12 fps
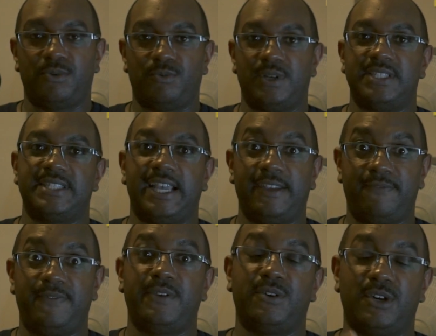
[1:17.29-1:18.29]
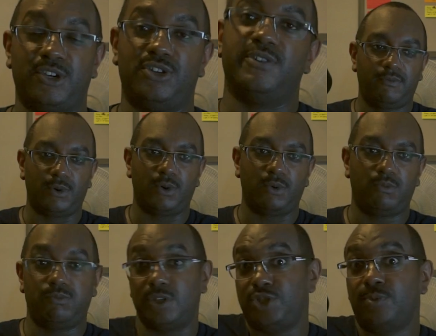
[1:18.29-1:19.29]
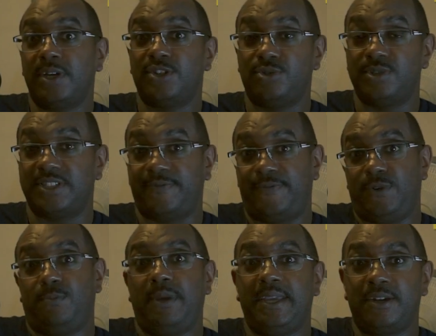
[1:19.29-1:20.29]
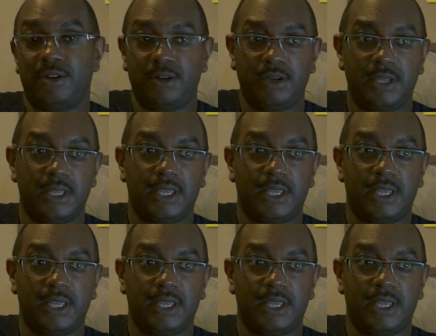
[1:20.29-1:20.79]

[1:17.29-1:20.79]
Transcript: the ones I feel are good for what you want to do as a filmmaker,